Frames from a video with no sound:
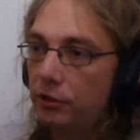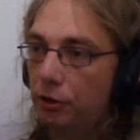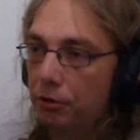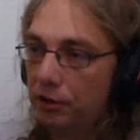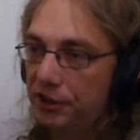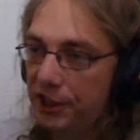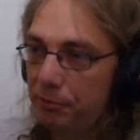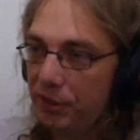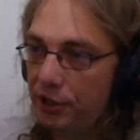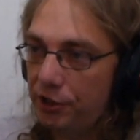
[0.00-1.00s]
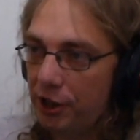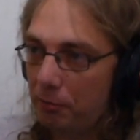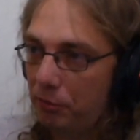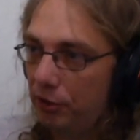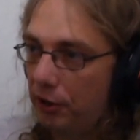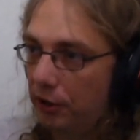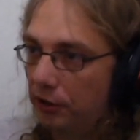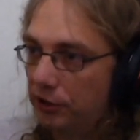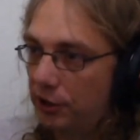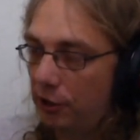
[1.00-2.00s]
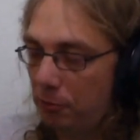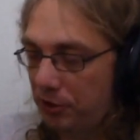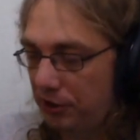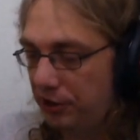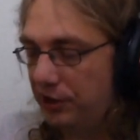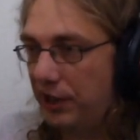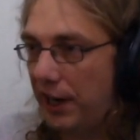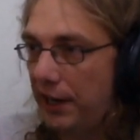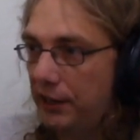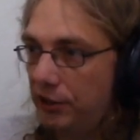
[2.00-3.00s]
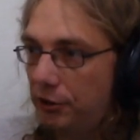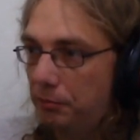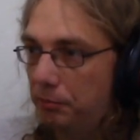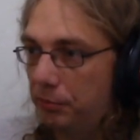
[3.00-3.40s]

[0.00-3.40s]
So you'll see me jump on slopes and stairs,